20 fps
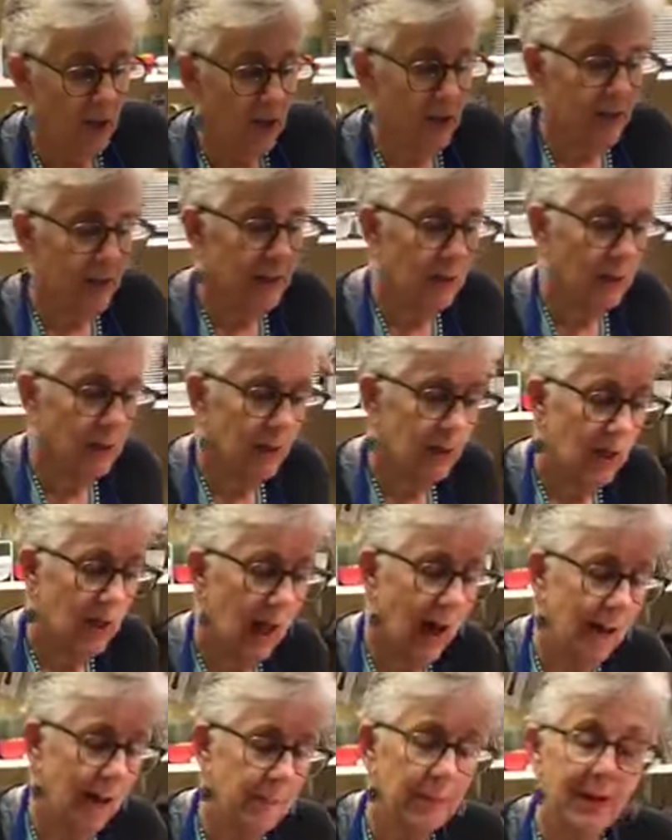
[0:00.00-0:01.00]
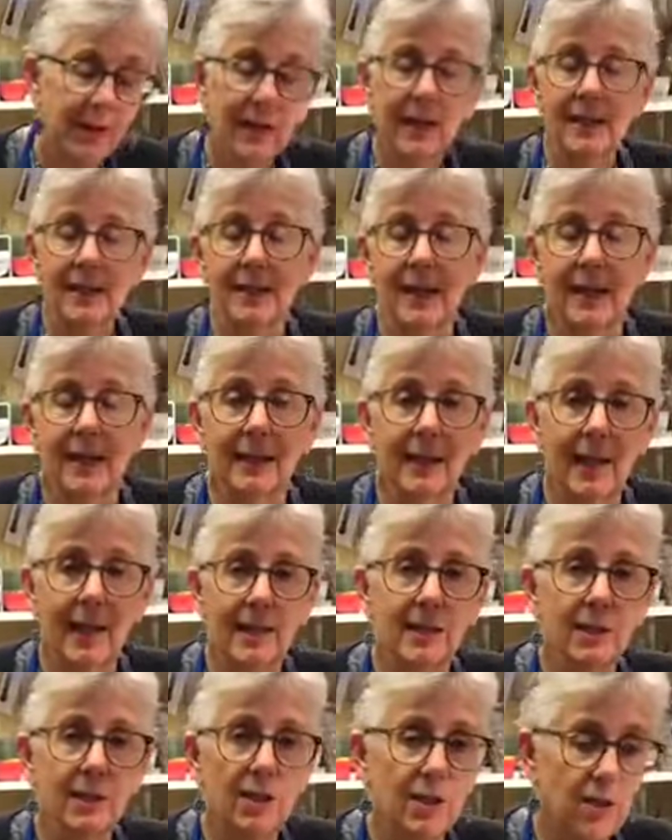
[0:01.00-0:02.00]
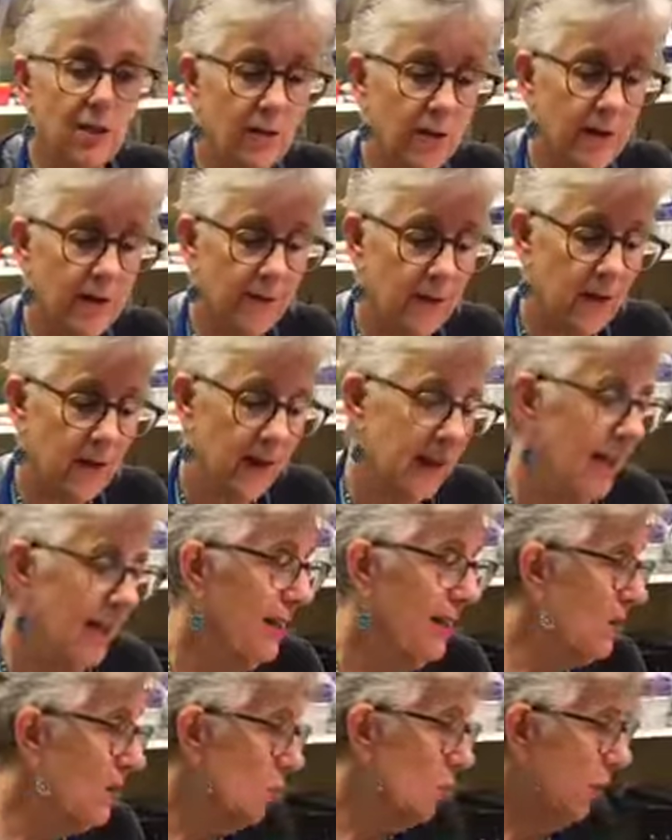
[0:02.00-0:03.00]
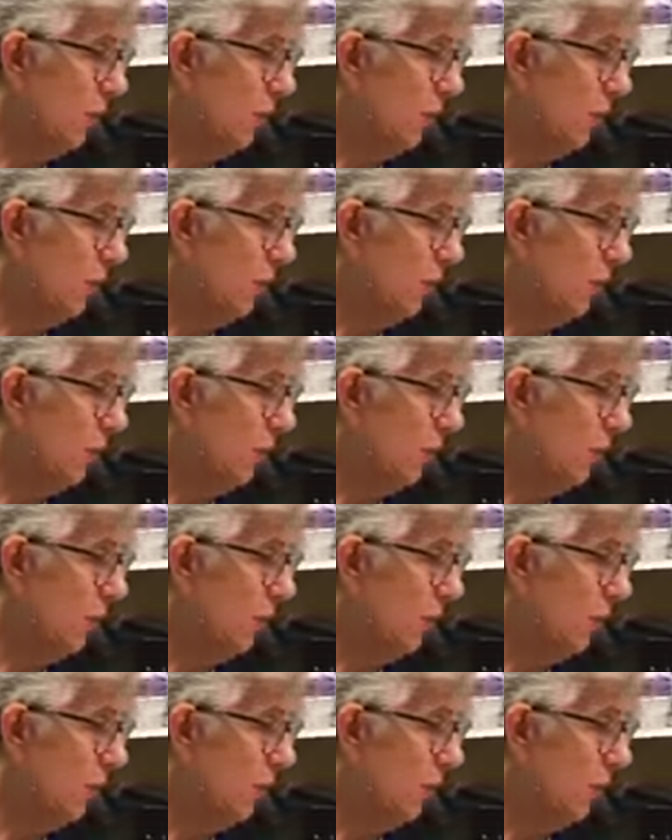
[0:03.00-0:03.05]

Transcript: I usually do a lot because I like to do different